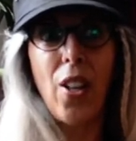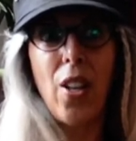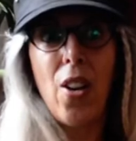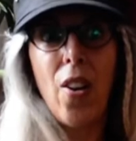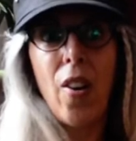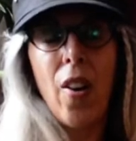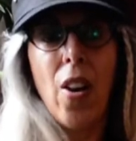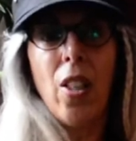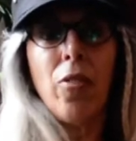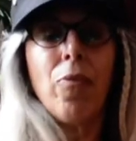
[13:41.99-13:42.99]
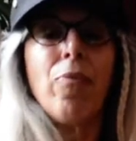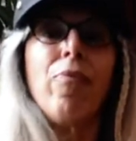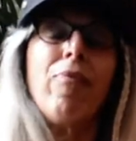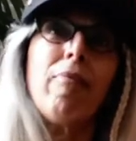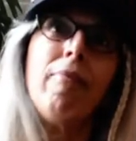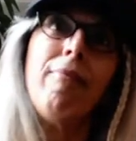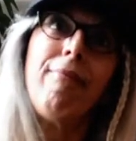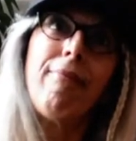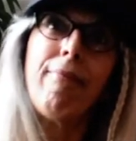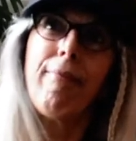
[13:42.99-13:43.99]

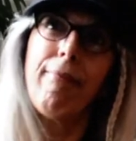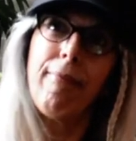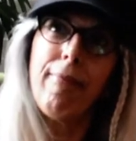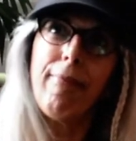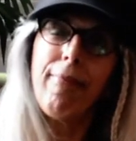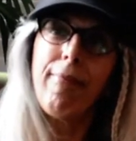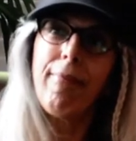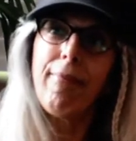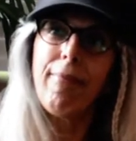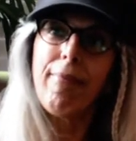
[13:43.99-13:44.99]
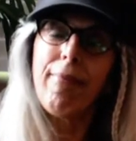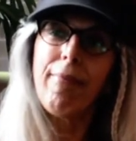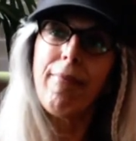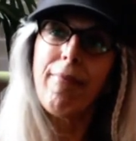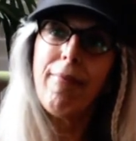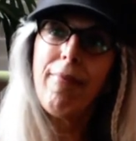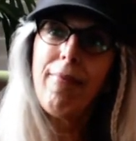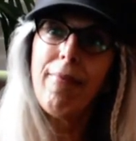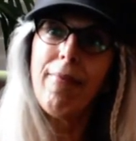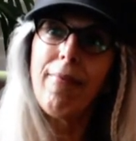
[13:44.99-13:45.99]

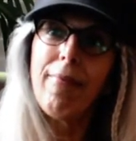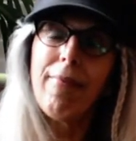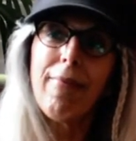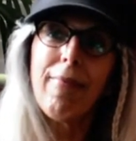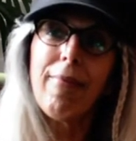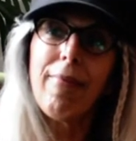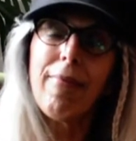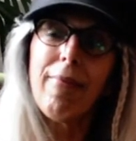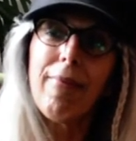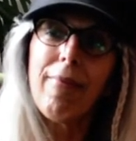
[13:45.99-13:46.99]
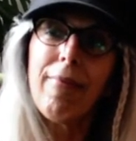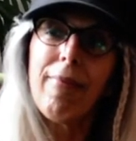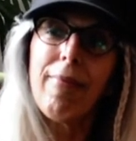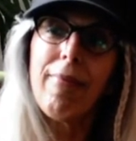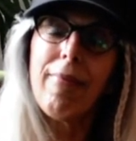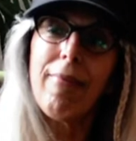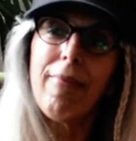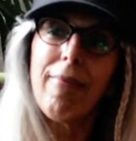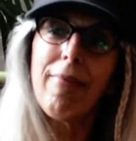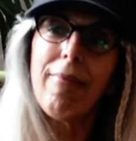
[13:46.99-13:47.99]

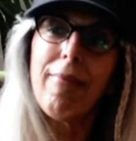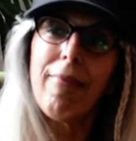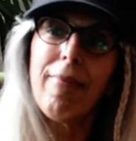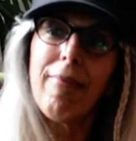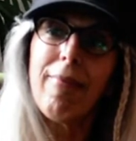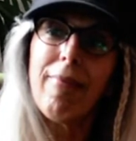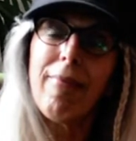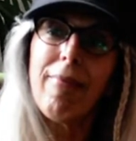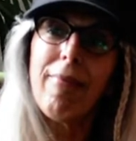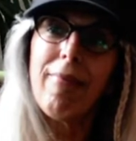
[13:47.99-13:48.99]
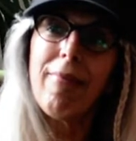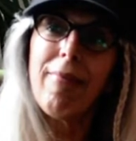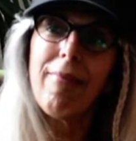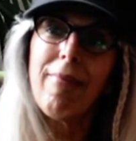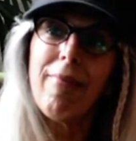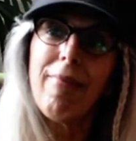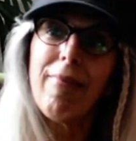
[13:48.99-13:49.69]
(no one is talking)